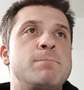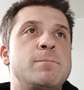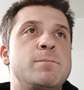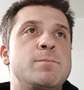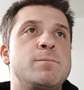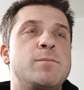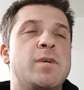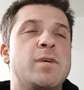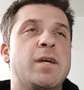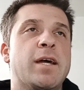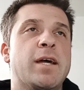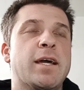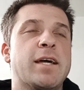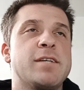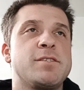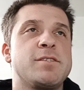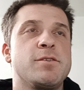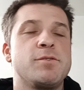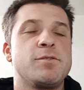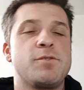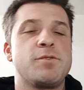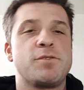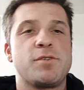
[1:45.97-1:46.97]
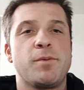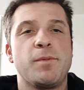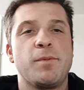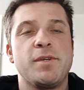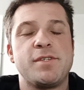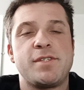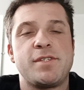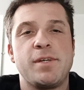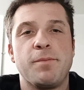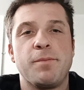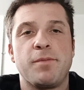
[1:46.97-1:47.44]
I guess those are some of the
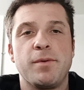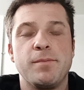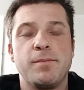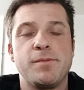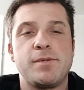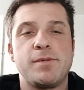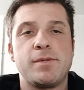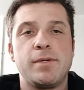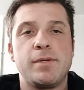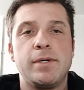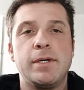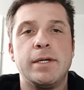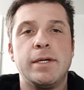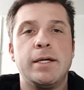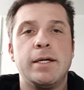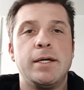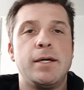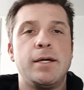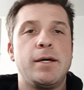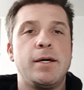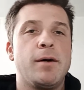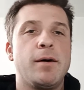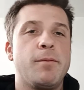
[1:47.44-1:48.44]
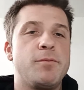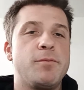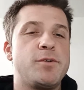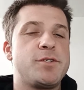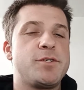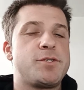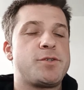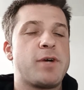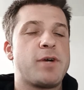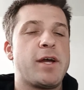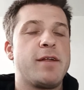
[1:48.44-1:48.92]
symptoms. I'm
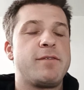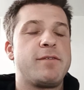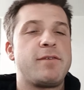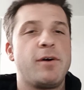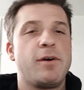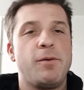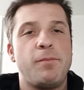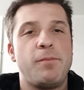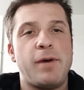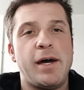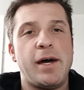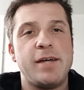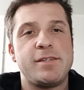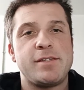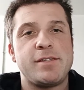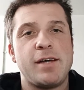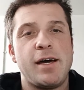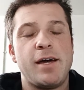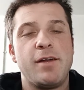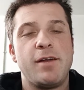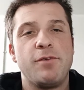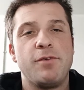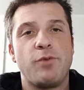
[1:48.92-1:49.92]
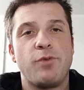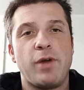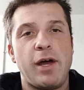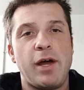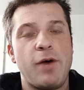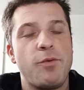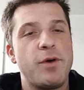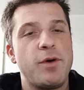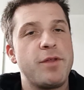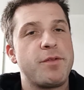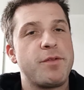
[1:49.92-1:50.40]
just trying to tell my side of what I
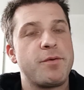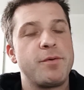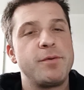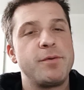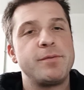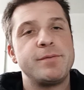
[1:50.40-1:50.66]
went through.